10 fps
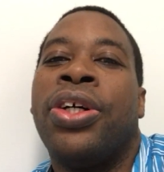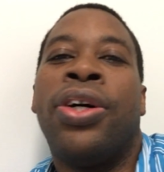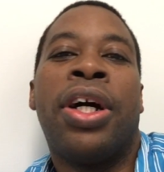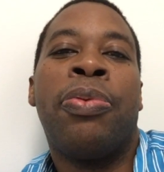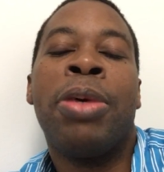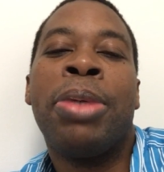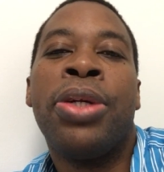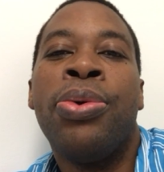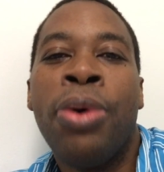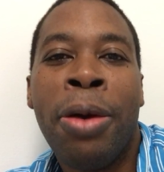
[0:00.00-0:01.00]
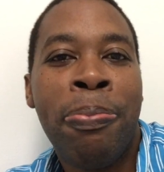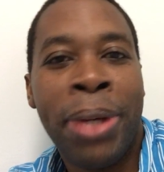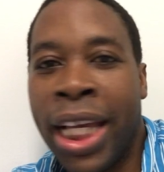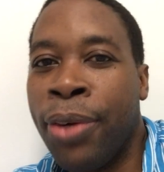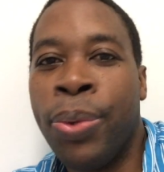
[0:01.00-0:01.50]
or women who are
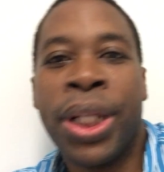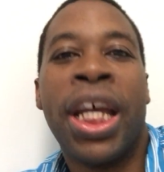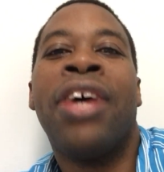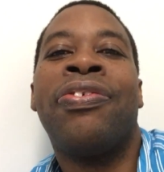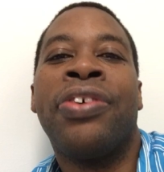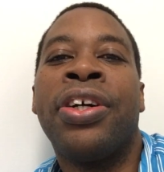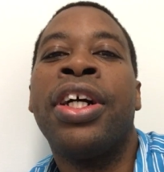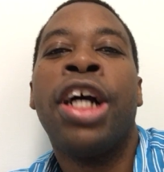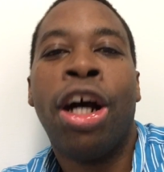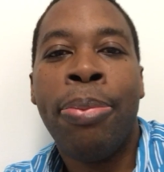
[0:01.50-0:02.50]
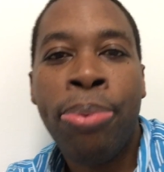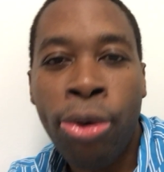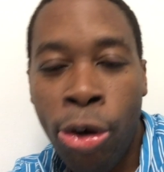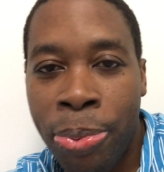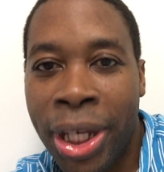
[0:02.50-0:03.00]
big, whatever
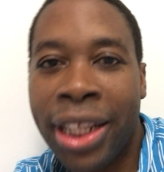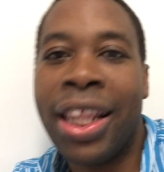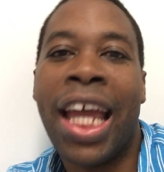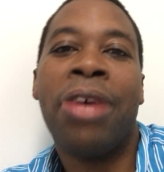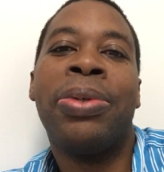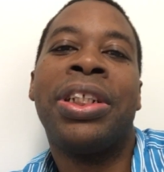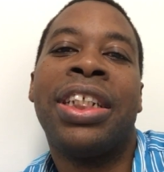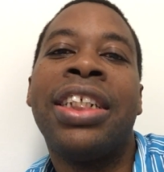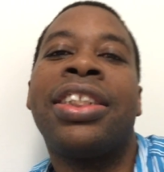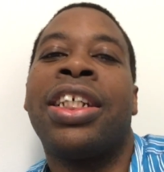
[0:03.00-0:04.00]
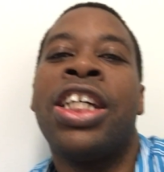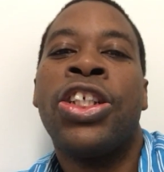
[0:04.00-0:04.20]
appropriate language it is.